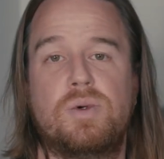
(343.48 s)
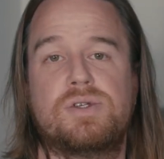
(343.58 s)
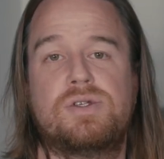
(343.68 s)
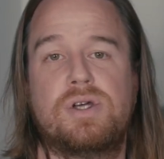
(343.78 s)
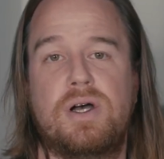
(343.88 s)

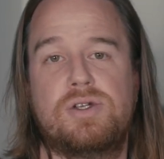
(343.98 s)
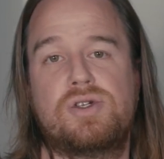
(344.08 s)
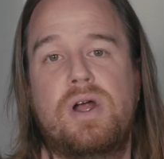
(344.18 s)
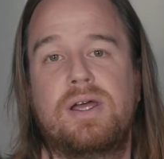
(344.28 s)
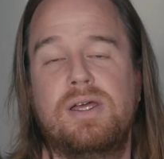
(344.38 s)
was touch
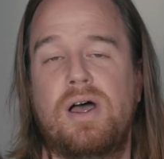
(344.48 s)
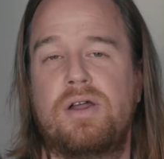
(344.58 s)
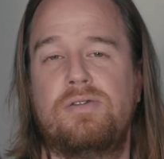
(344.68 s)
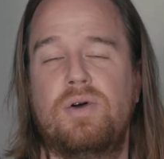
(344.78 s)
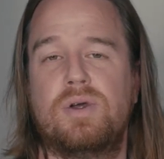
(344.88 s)
tracking
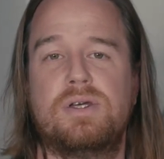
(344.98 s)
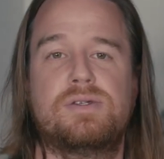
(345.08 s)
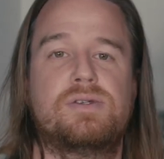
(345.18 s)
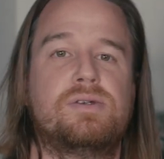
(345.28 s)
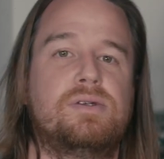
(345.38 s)
autofocus.